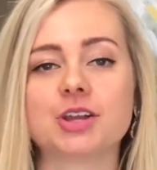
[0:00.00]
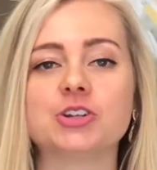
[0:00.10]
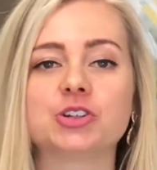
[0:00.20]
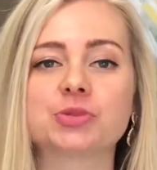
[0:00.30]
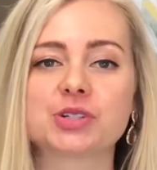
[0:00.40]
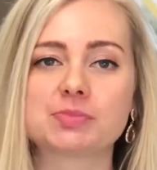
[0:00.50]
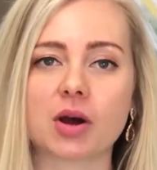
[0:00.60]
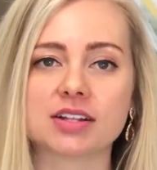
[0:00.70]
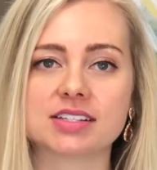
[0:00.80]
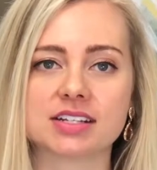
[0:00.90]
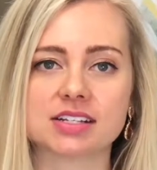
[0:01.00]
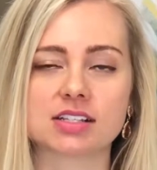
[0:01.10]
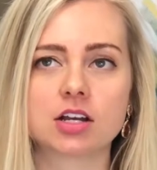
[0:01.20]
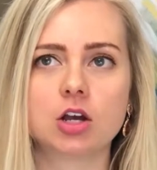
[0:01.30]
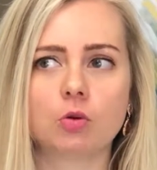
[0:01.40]
And your response
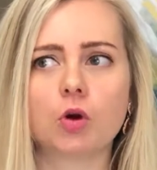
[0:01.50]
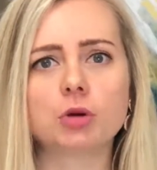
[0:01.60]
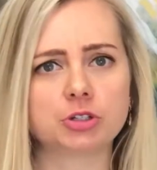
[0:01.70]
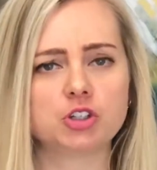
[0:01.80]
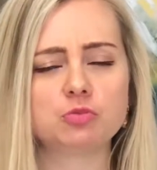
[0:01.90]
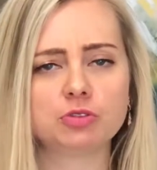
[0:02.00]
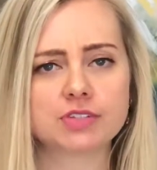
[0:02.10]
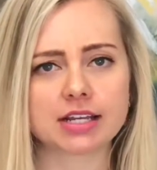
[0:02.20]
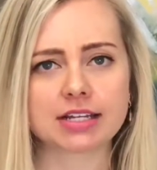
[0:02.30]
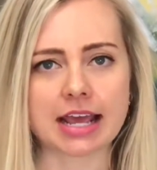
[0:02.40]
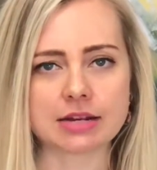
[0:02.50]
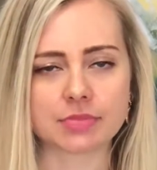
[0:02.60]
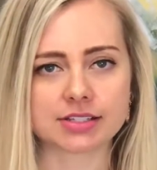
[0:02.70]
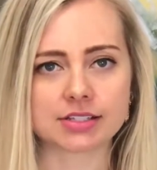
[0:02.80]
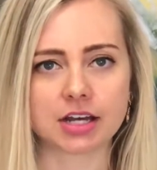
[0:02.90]
is, well, when you moved in 8
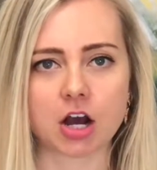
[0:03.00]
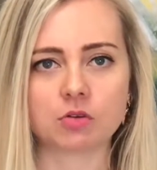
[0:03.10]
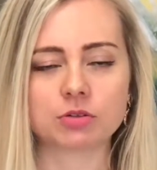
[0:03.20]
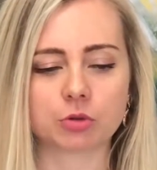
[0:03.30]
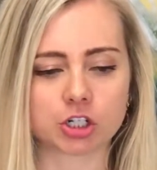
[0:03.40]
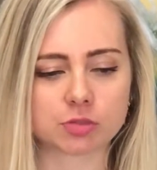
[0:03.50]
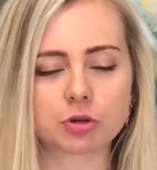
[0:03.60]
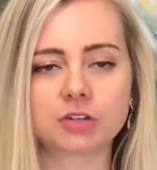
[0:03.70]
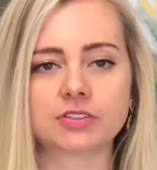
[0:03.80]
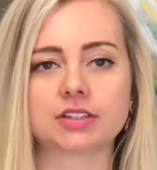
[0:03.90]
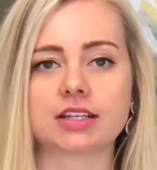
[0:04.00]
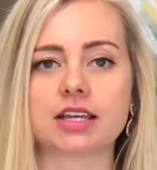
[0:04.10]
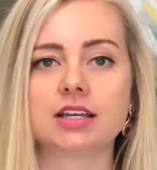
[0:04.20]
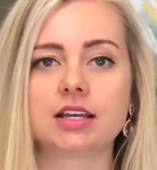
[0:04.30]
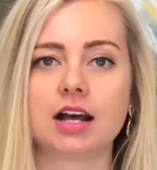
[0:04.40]
months ago, it worked perfectly.